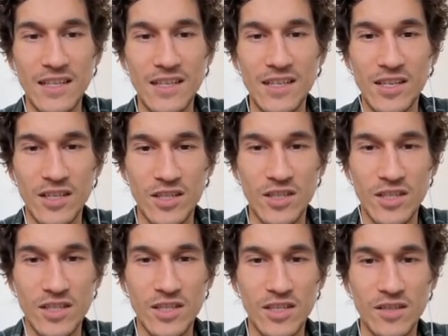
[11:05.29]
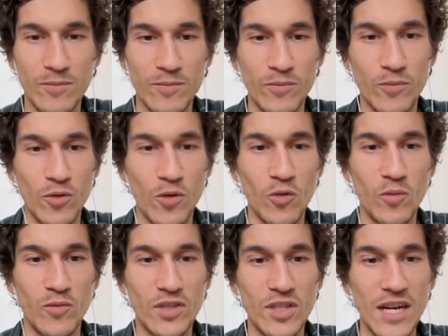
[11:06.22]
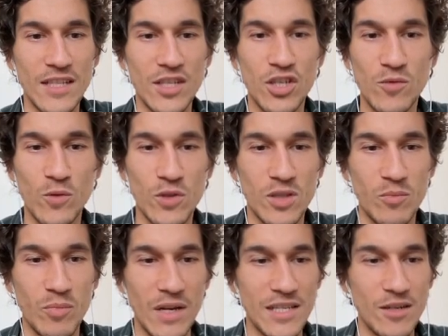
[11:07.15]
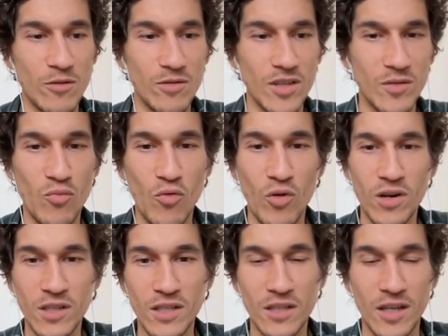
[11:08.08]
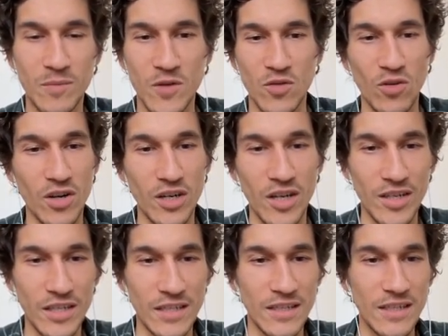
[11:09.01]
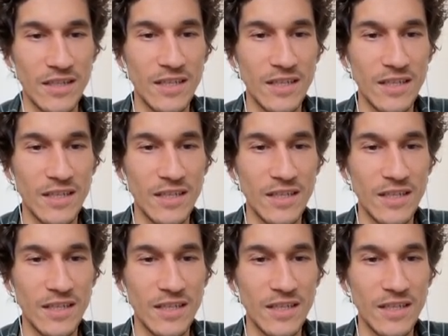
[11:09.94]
his whole strategy was depending on that port. I'm sorry, green.